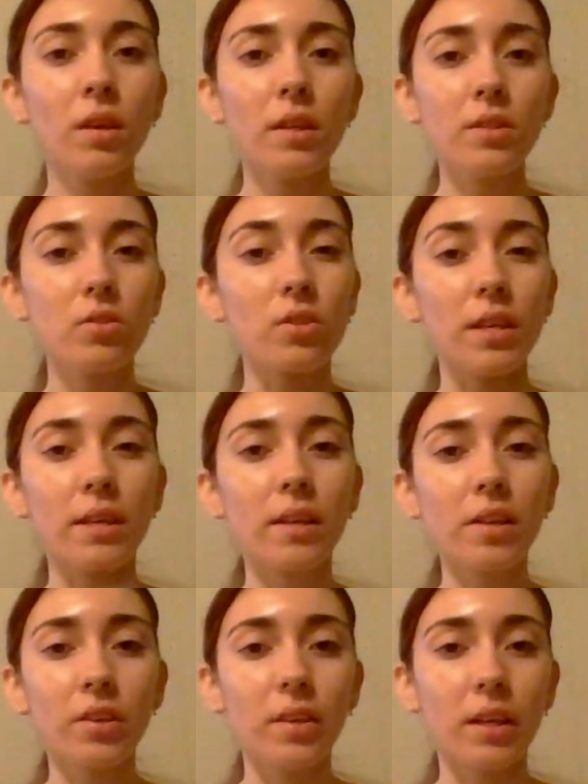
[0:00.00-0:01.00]
so they can
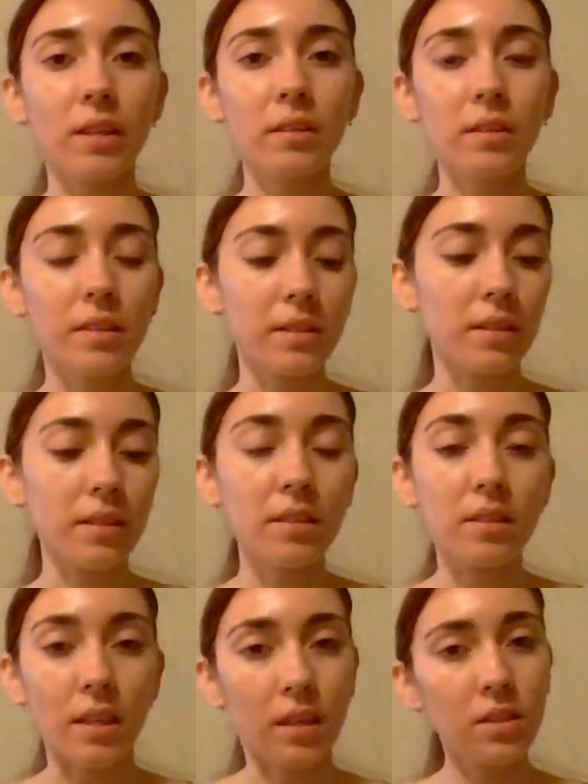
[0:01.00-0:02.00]
connect the
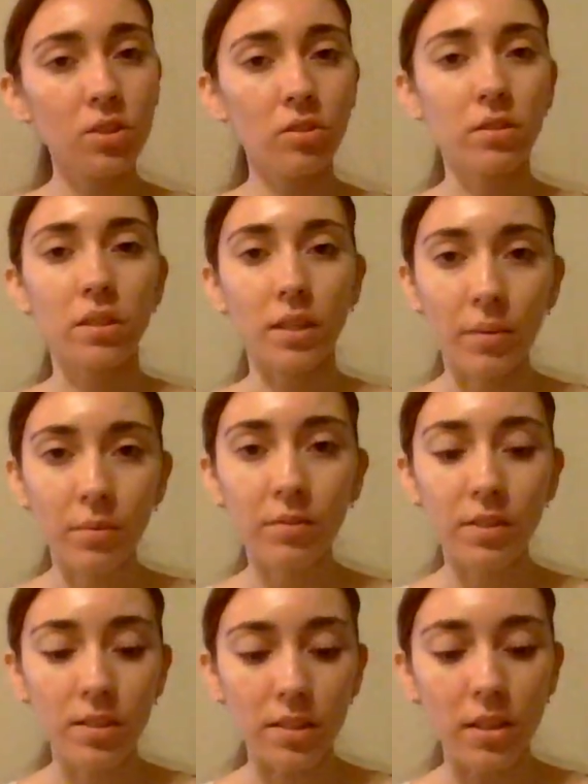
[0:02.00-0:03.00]
stage, the name of
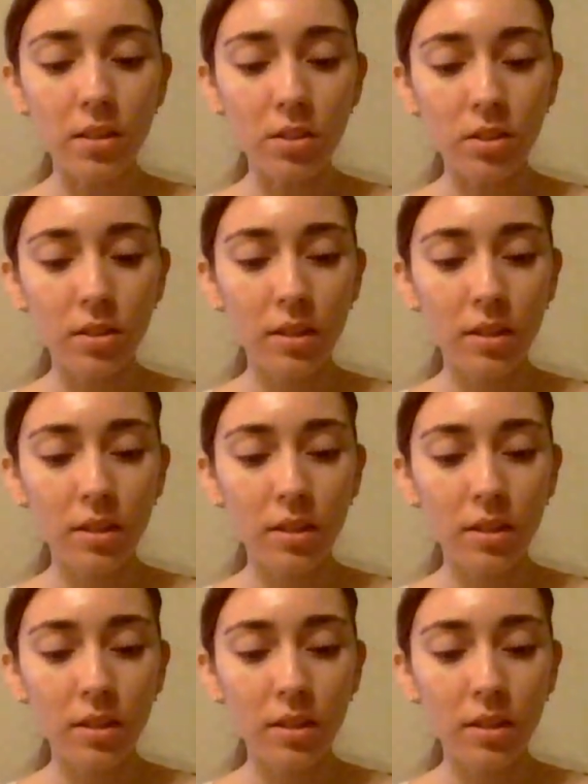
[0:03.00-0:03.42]
the stage,